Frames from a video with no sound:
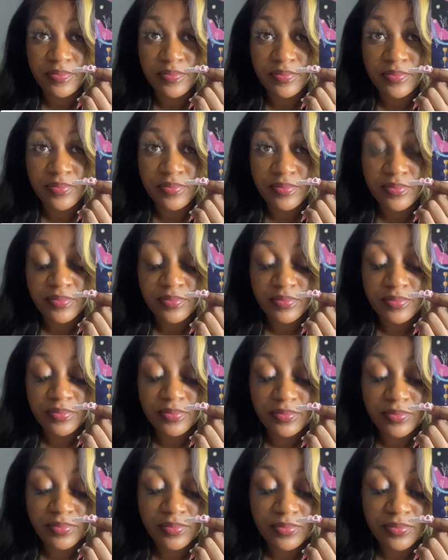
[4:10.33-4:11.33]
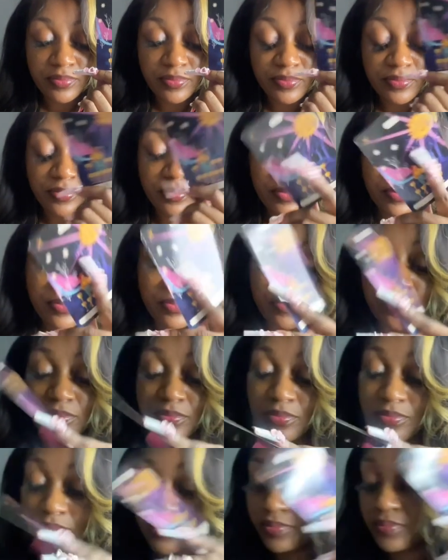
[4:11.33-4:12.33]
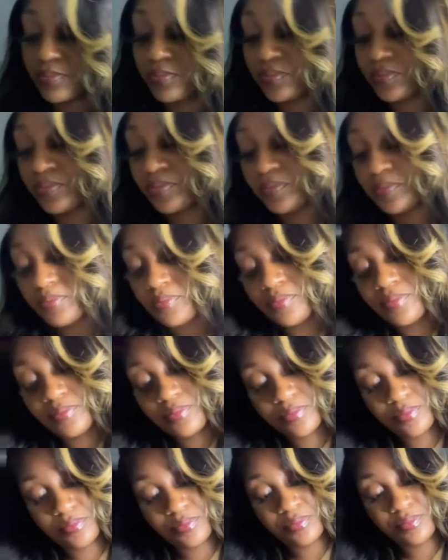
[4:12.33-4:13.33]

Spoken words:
(silence)